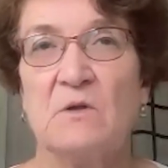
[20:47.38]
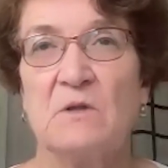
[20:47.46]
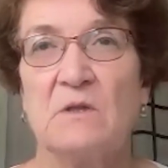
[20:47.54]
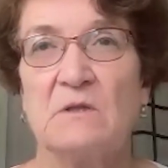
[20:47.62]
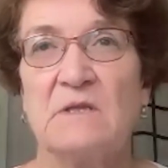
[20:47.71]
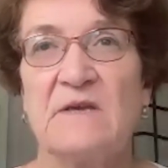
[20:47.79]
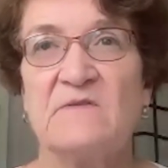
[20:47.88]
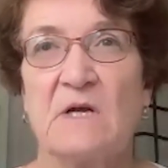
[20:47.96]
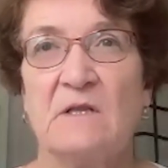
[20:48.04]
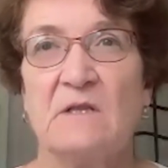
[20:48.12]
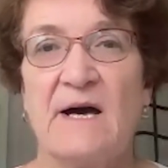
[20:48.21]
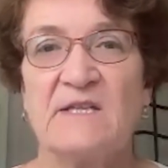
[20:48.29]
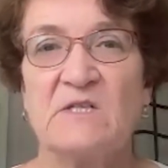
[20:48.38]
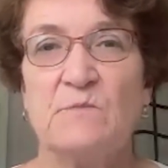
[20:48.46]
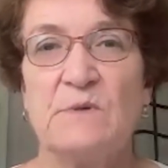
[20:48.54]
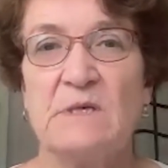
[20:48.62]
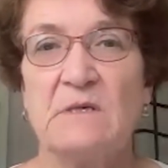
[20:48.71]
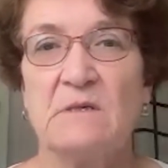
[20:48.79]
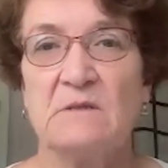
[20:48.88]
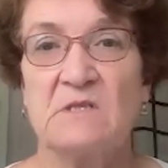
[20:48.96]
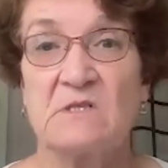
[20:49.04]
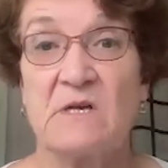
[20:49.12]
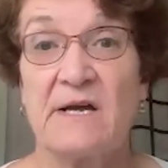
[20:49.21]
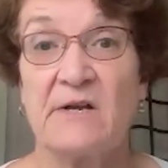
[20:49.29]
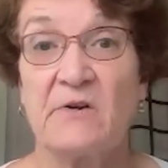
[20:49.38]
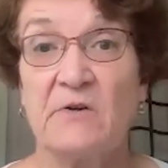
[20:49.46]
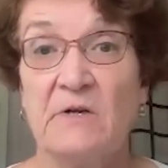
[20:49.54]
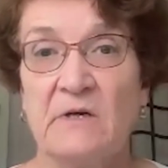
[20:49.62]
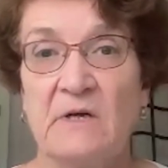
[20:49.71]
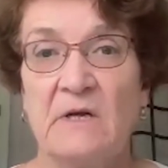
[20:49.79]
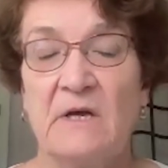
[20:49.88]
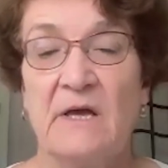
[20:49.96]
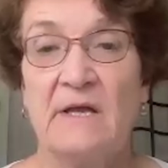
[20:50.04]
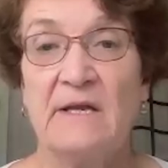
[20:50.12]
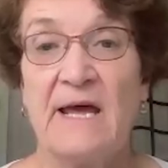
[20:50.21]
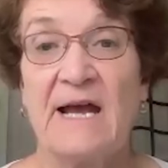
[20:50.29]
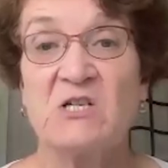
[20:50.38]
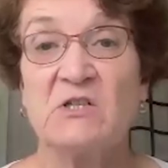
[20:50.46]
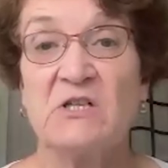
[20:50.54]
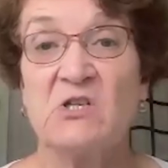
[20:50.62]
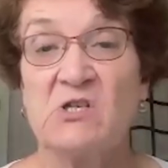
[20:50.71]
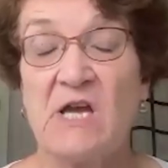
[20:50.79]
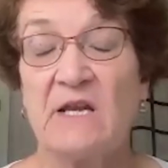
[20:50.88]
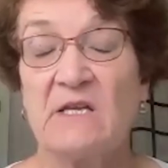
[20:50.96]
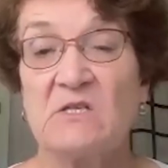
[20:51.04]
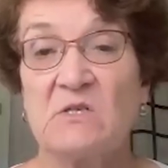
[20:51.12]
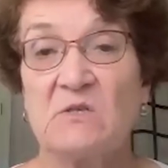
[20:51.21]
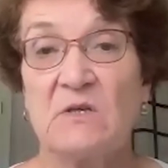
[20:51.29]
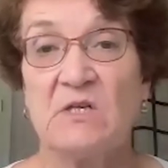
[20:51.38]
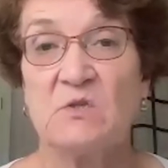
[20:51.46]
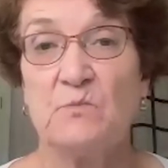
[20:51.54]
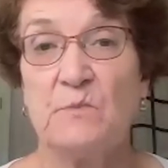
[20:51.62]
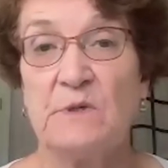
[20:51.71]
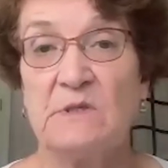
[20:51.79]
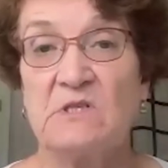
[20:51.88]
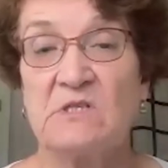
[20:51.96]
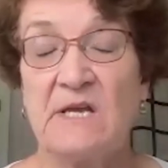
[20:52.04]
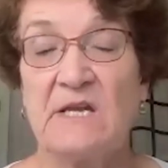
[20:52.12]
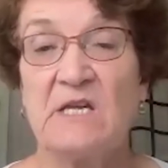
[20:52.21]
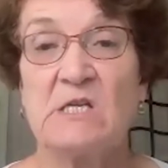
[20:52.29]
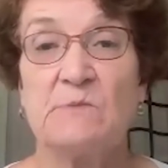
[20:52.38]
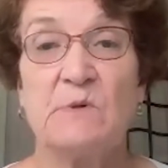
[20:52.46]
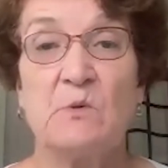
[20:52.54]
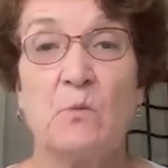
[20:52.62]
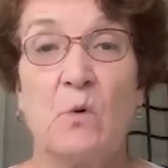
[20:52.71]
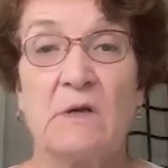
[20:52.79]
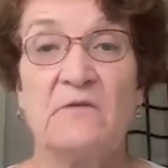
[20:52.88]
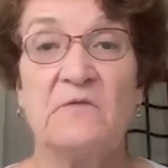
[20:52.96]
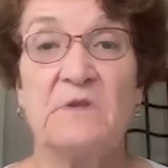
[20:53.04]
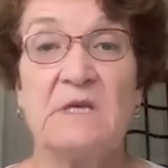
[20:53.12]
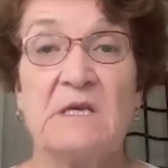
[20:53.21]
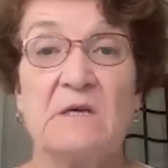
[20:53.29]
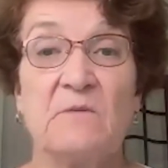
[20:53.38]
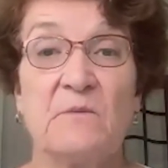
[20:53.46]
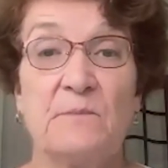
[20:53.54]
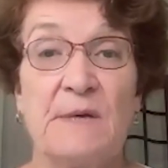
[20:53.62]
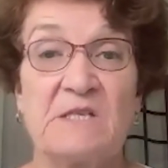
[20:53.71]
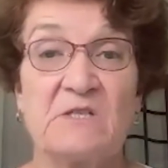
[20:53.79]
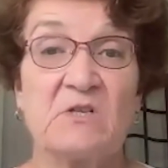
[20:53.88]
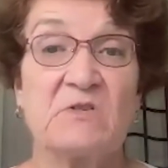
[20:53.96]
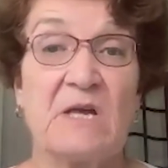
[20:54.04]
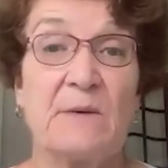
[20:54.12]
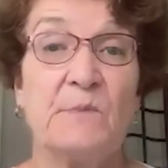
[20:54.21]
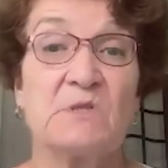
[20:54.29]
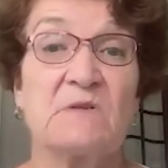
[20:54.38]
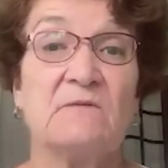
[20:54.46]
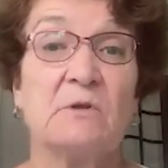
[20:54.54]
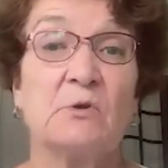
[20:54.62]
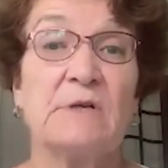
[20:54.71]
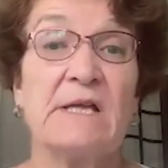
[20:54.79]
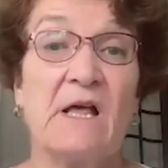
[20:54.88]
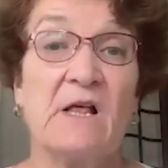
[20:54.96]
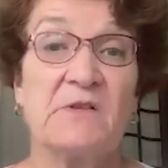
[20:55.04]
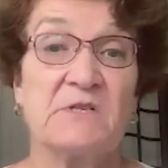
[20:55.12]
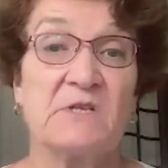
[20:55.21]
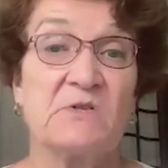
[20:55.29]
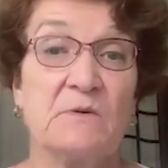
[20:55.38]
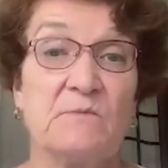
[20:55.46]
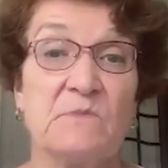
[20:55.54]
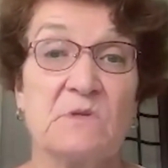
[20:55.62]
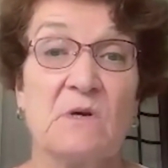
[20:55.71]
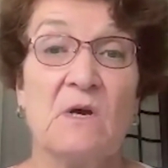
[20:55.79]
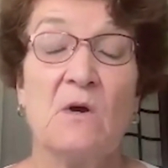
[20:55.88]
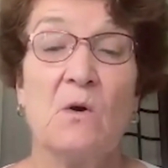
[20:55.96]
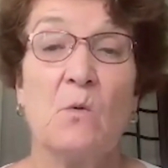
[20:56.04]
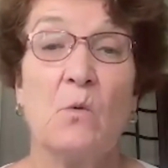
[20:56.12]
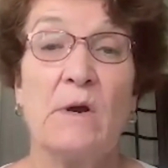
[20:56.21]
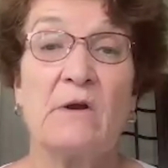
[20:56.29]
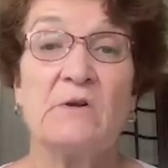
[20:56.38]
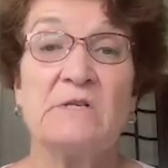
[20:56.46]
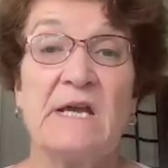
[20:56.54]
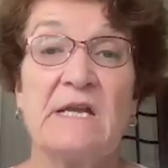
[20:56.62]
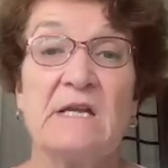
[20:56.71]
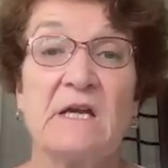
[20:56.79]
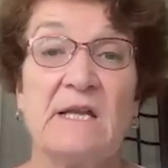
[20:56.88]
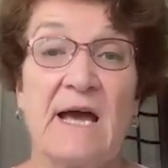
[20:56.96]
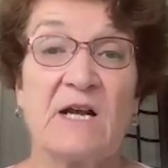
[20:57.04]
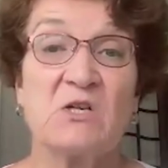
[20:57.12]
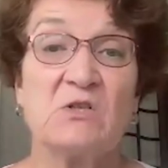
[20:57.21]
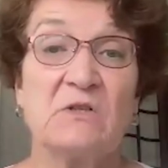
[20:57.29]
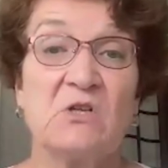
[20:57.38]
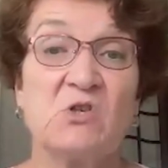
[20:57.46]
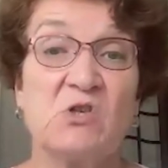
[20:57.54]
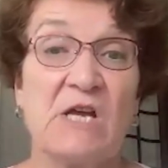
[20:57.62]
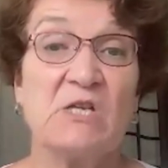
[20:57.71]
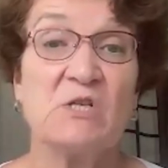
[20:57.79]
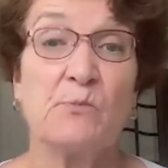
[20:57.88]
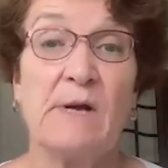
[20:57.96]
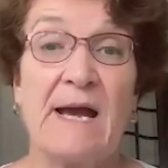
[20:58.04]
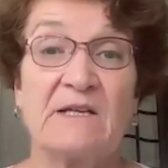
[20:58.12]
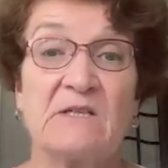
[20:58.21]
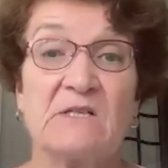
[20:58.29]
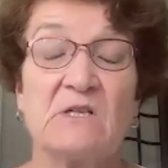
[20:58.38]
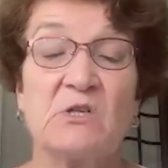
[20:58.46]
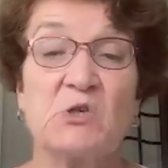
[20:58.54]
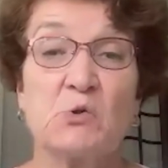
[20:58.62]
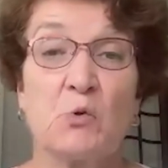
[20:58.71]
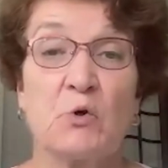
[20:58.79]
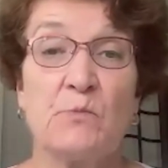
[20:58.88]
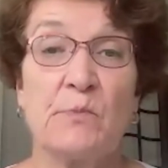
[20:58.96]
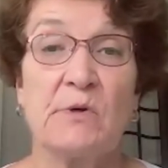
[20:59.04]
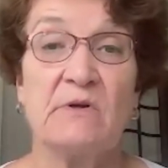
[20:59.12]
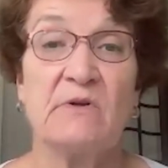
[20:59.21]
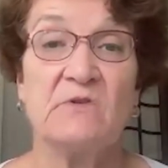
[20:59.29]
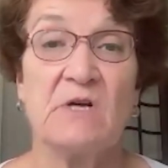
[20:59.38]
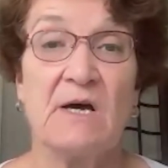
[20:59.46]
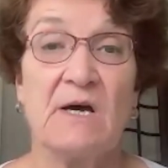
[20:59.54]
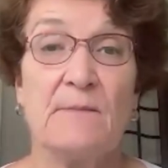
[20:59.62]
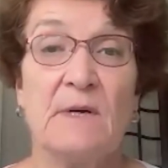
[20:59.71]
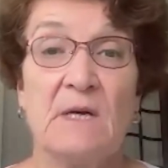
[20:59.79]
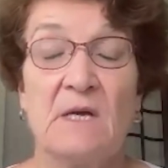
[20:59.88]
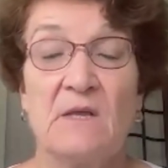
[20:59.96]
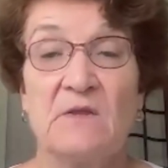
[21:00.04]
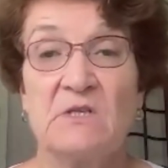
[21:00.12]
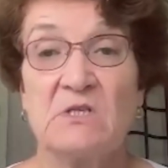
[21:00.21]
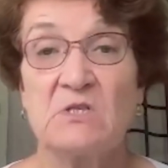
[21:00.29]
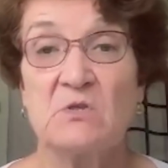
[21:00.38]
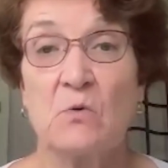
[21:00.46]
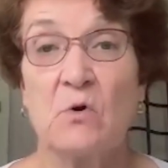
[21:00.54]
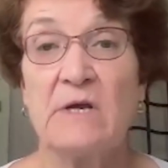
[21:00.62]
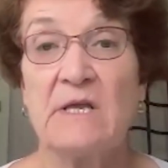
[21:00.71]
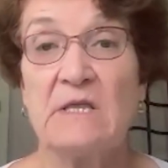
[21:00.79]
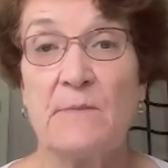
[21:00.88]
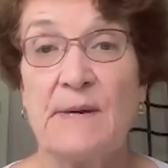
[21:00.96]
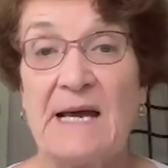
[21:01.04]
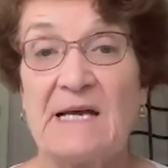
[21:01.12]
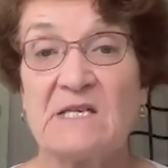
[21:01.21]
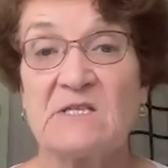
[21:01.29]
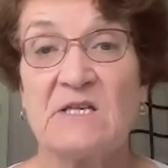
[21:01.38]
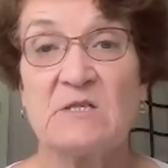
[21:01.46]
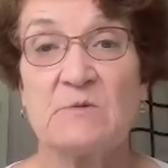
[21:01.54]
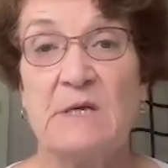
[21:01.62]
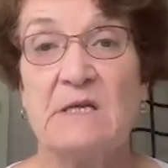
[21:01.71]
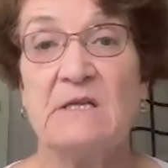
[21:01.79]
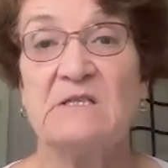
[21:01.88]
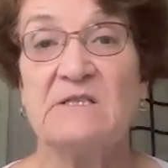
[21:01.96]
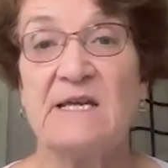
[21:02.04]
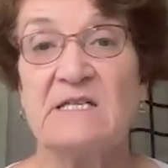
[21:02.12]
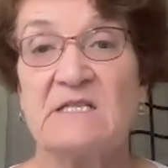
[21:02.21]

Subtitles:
leaves a lot to be desired. And actually, Chattis has been stated to be one of the best examples of learning health systems where data can actually change practice in a shorter period of time. The story in the past has been it takes